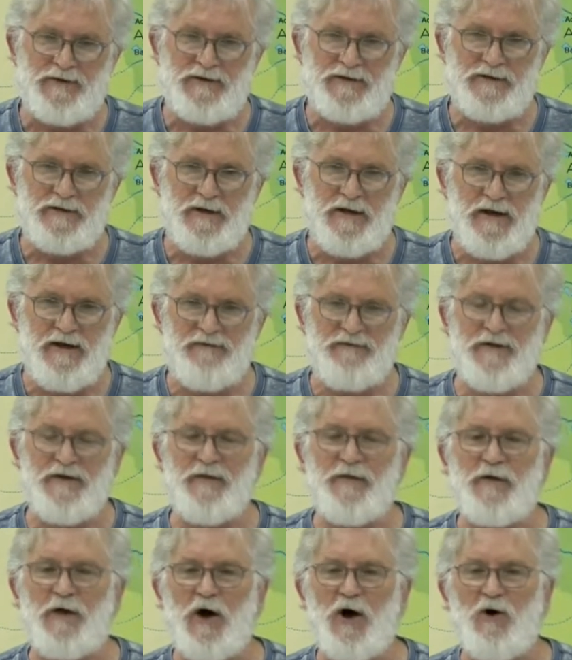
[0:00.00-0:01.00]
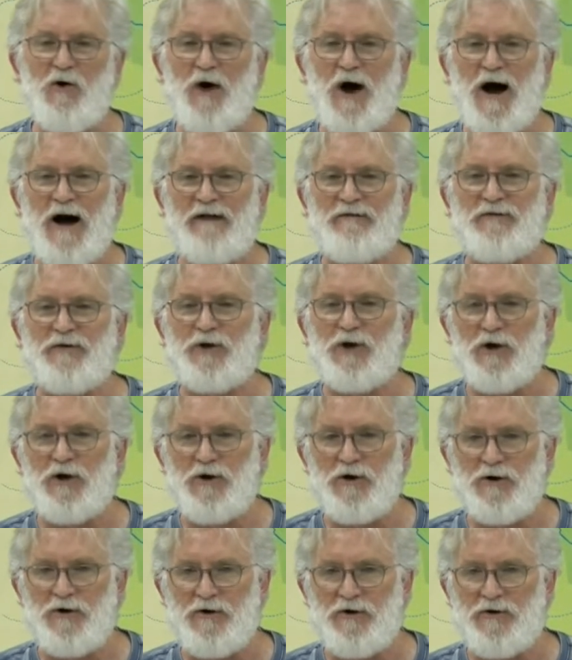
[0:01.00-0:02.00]
even though I've
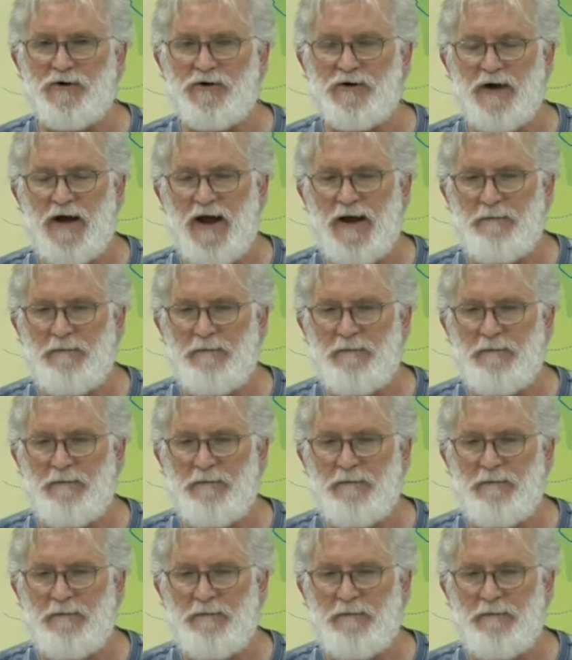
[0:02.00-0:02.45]
learned and